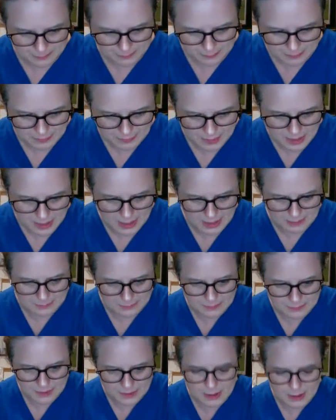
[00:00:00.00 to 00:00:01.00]
Okay,
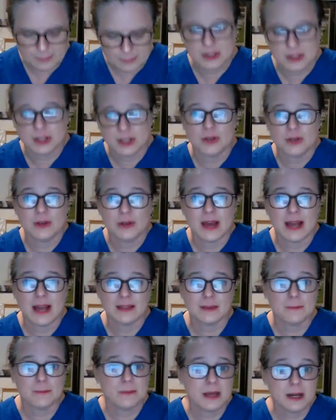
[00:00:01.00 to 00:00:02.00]
but you, at
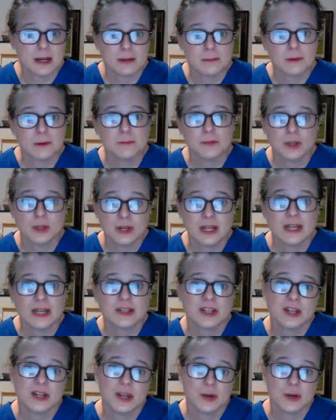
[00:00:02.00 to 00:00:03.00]
the minimum, you need
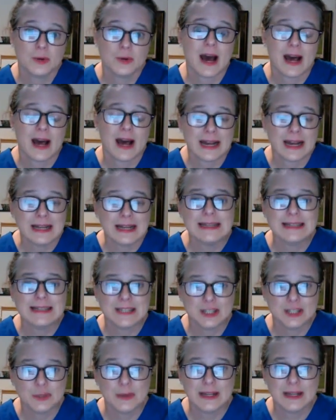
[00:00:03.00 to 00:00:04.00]
to know how
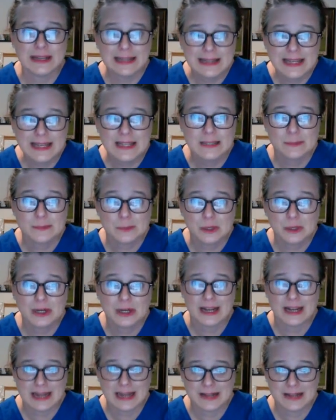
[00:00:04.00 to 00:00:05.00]
to at least put
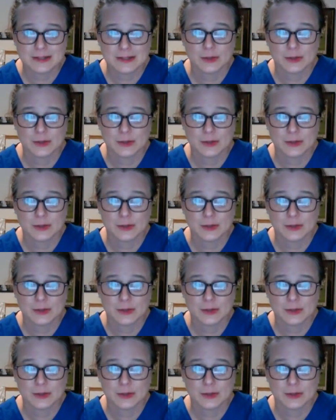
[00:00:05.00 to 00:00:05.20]
a nasal